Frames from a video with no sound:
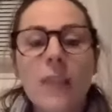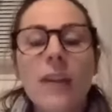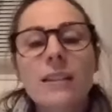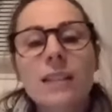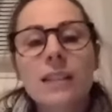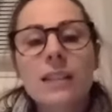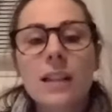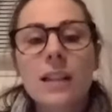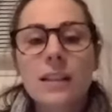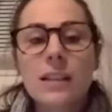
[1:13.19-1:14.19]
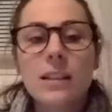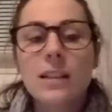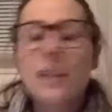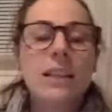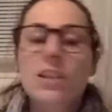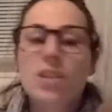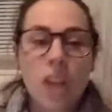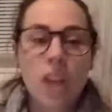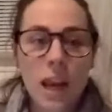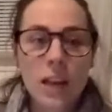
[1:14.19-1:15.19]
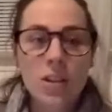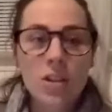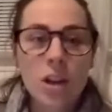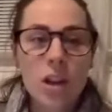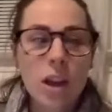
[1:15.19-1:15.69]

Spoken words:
that doesn't change.